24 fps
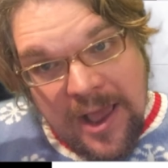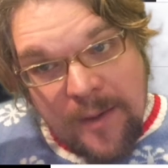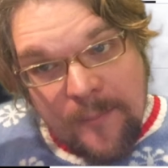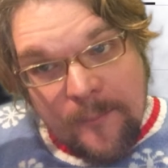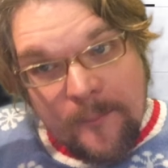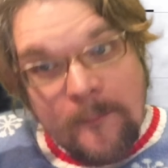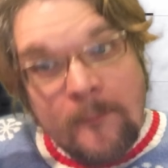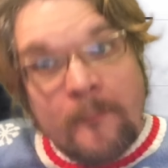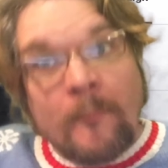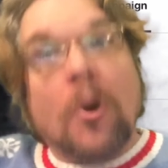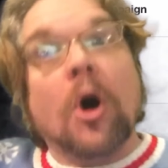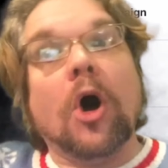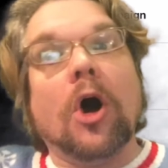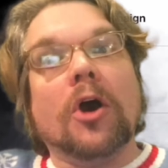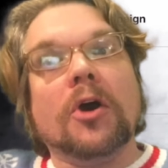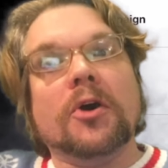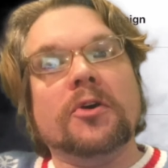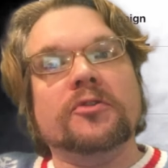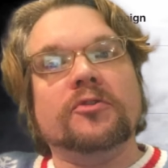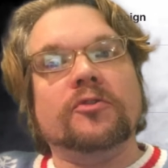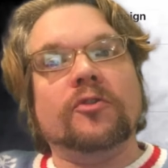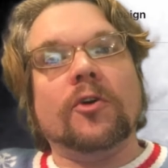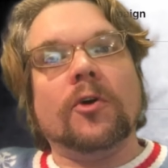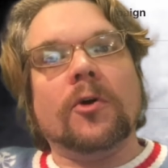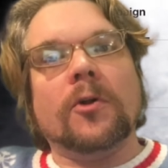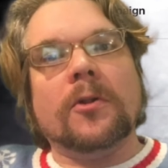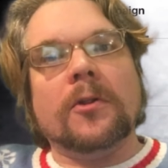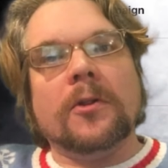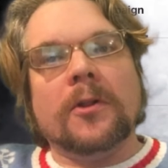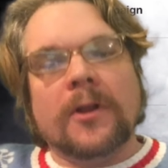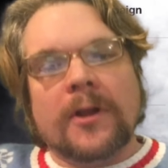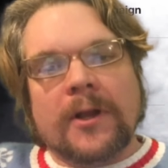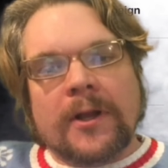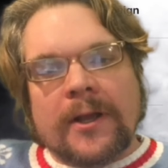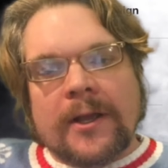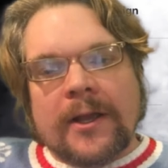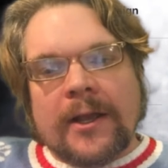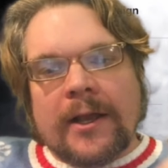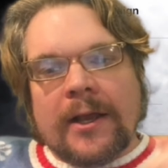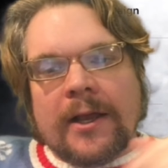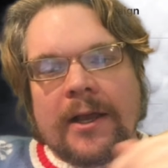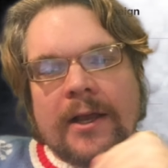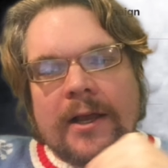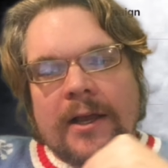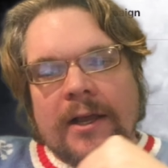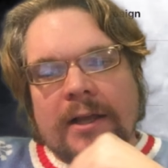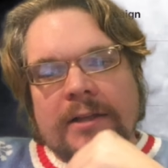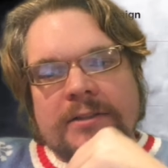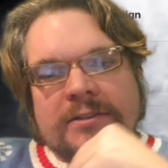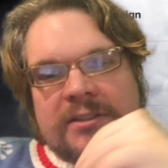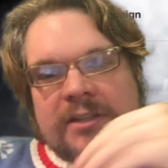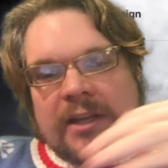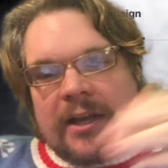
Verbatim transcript: marvel uh,